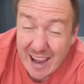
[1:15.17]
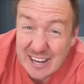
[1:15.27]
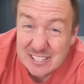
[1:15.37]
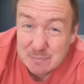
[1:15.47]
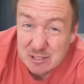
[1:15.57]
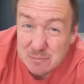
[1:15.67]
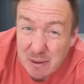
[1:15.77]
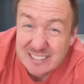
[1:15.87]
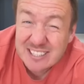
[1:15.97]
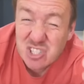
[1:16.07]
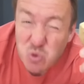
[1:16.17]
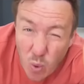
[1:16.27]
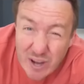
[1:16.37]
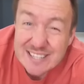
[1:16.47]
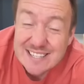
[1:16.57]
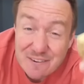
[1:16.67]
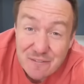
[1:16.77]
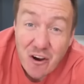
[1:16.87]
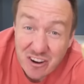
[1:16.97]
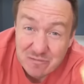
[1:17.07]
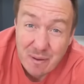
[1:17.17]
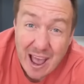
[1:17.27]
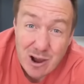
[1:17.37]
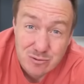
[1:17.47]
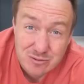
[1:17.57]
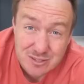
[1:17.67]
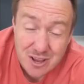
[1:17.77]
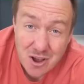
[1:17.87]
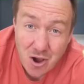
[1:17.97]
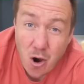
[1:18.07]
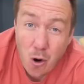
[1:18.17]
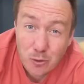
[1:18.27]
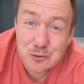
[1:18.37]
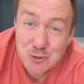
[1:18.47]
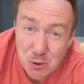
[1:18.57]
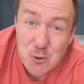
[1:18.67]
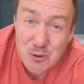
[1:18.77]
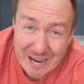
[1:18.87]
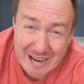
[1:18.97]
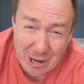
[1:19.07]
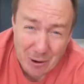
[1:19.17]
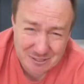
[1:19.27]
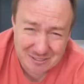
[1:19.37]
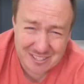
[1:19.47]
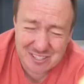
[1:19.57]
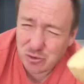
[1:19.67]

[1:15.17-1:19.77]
hence me spending £25 on 2 kilos of these.